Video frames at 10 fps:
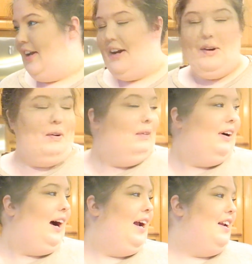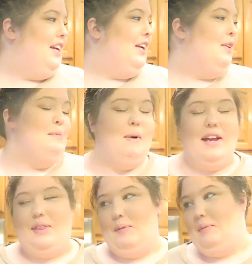Oh, I didn't
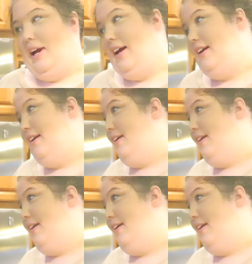make them yet.